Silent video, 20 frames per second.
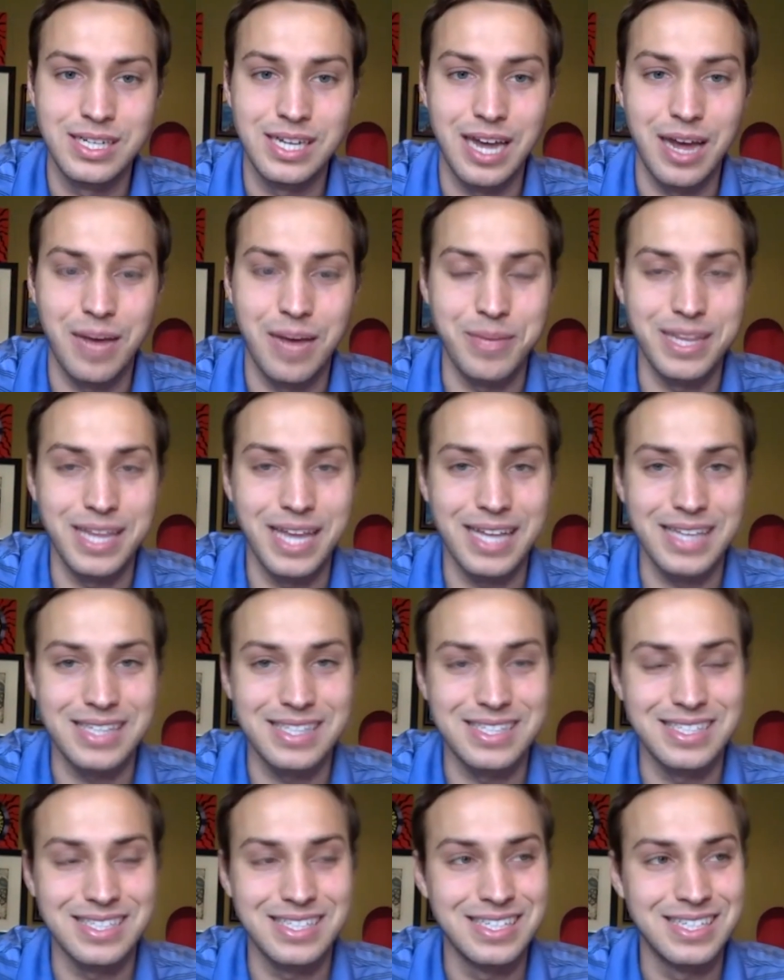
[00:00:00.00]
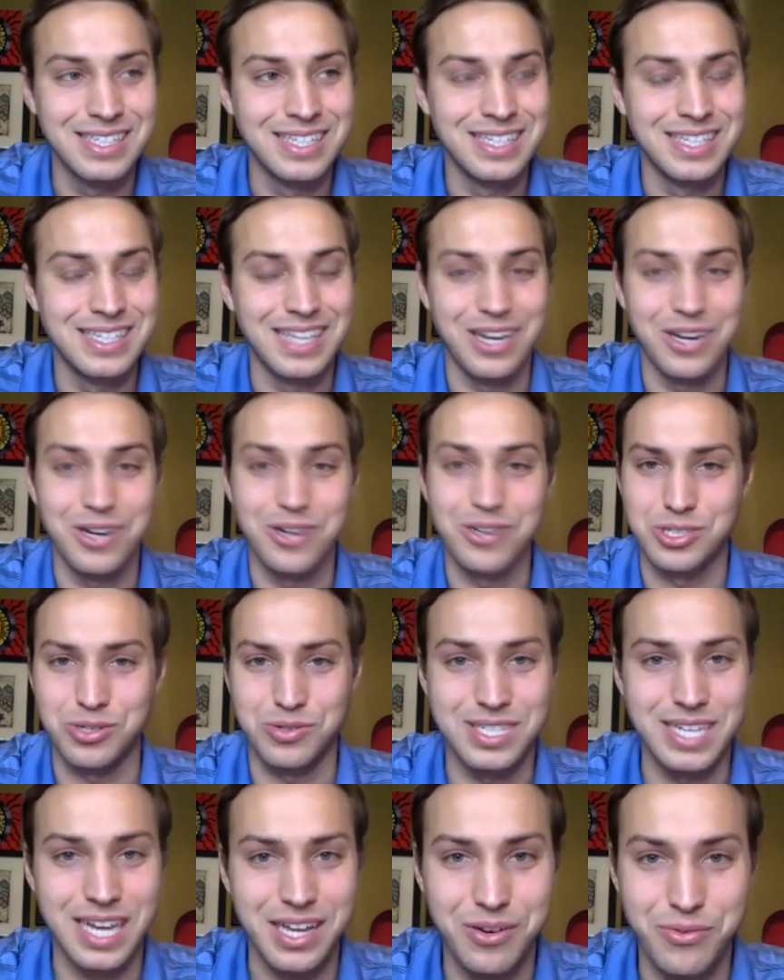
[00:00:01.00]
I mean, that's it hurts. Or a
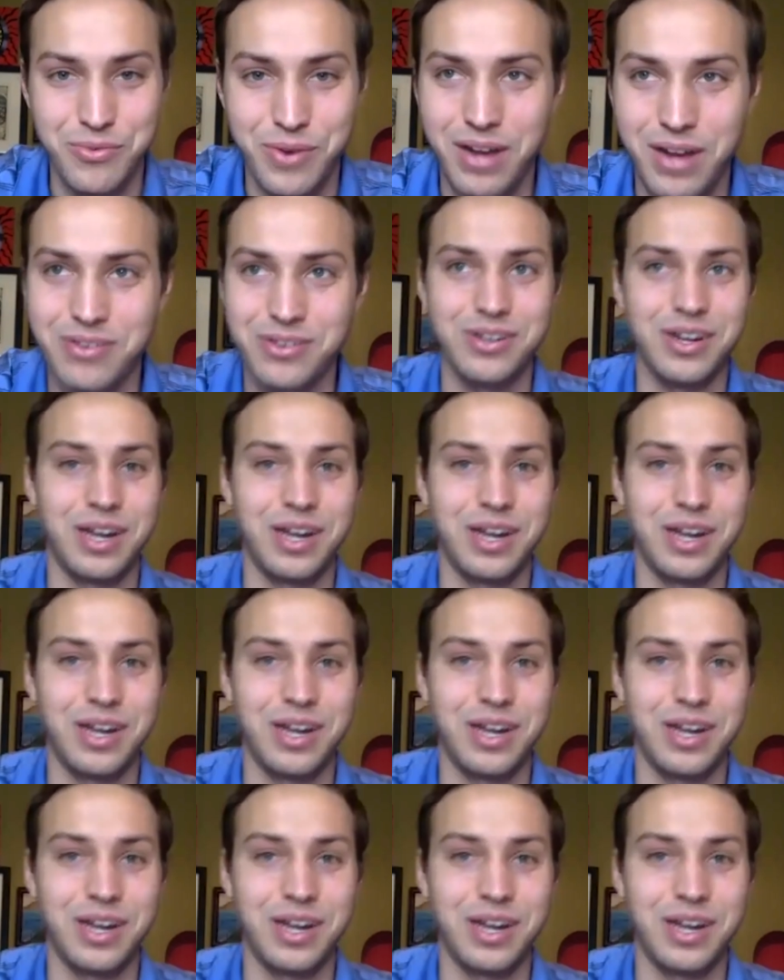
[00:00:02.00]
second rounder,